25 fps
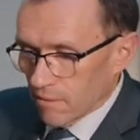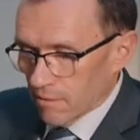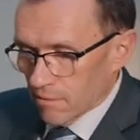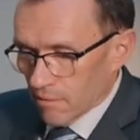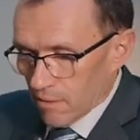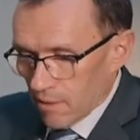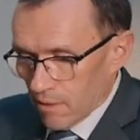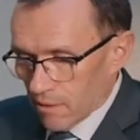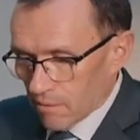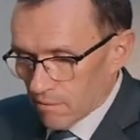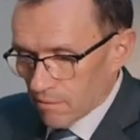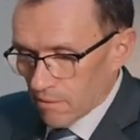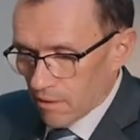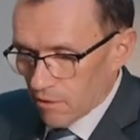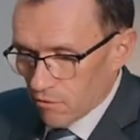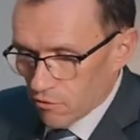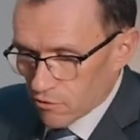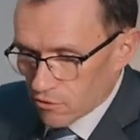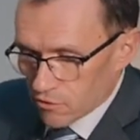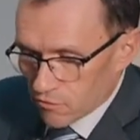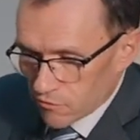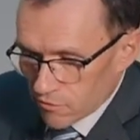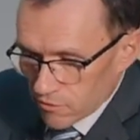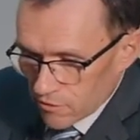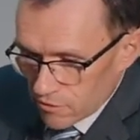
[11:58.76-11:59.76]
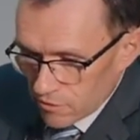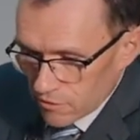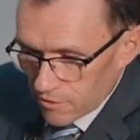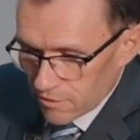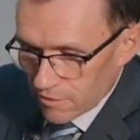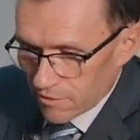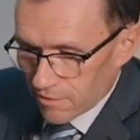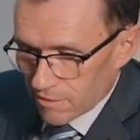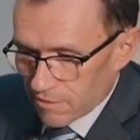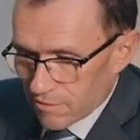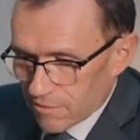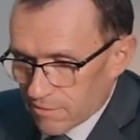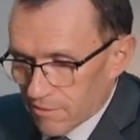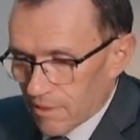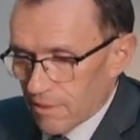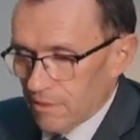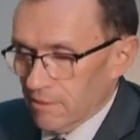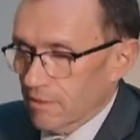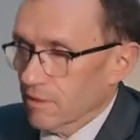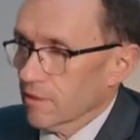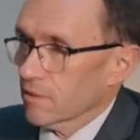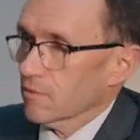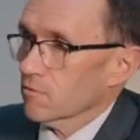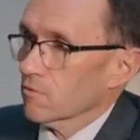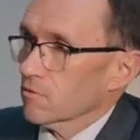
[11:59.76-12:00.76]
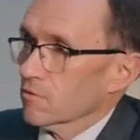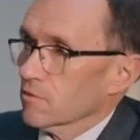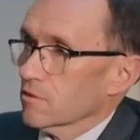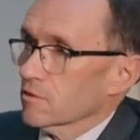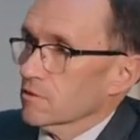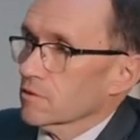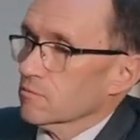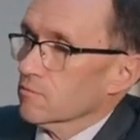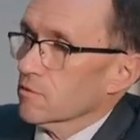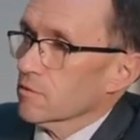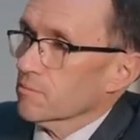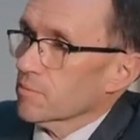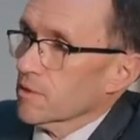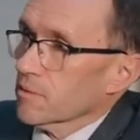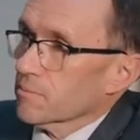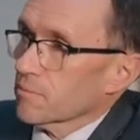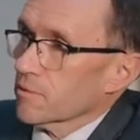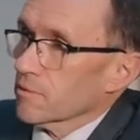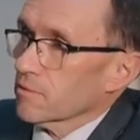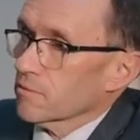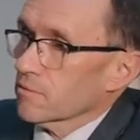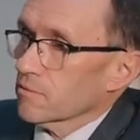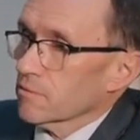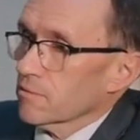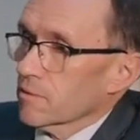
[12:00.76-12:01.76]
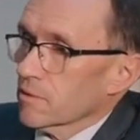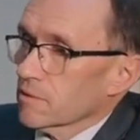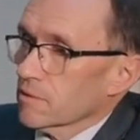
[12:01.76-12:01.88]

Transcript: an illustrious Indian audience with people who are